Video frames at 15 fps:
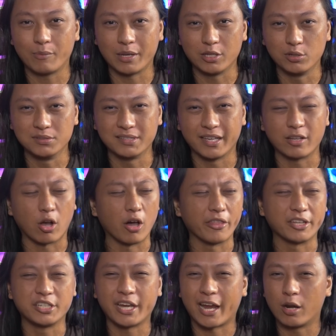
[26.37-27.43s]
been using, all
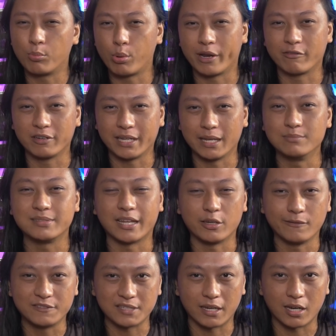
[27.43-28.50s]
the channel point redeems that
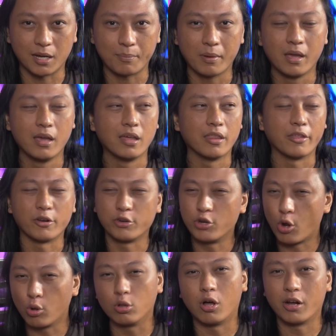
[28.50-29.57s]
you've set up, they're
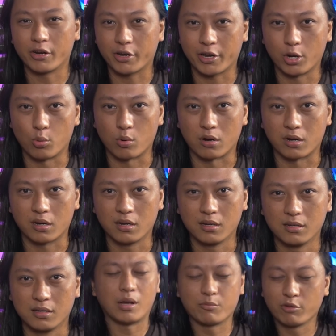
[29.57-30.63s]
no longer gonna work.
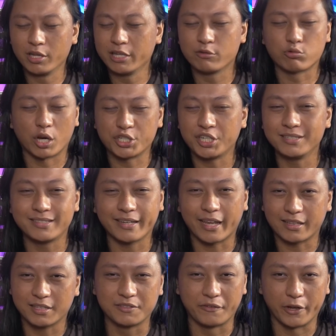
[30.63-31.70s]
So I'm really rushing to
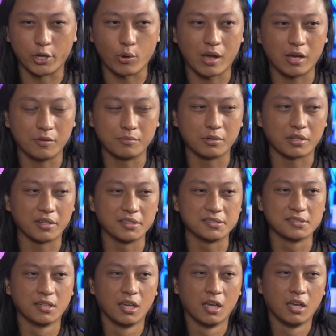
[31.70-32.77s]
get this video out
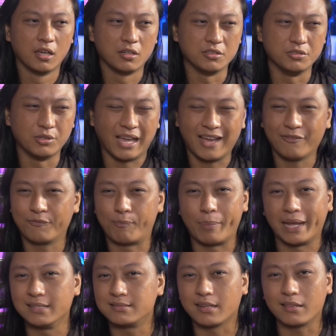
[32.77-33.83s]
because you have
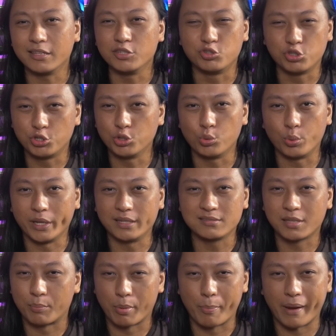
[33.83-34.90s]
basically 2
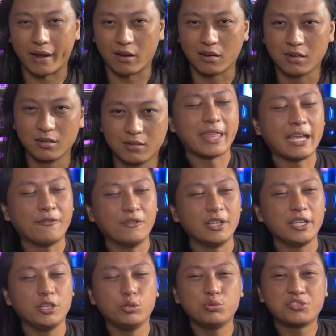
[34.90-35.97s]
weeks to prepare, but
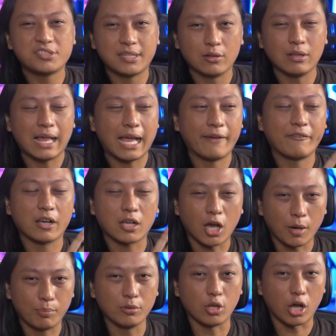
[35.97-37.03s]
thankfully you still have a
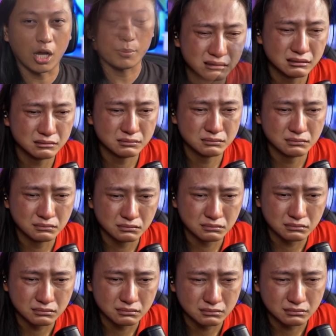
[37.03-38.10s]
couple options so
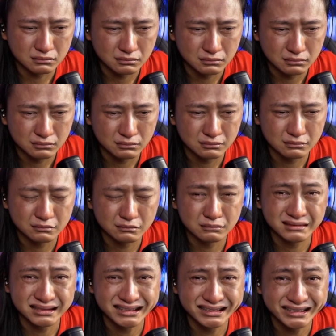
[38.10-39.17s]
that you can continue
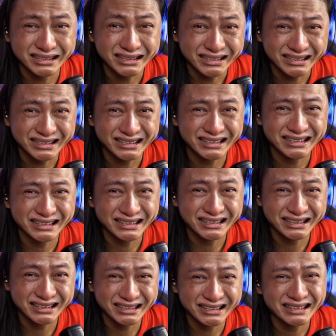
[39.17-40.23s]
using your Snapchat
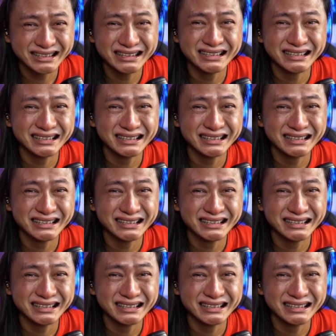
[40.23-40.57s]
filters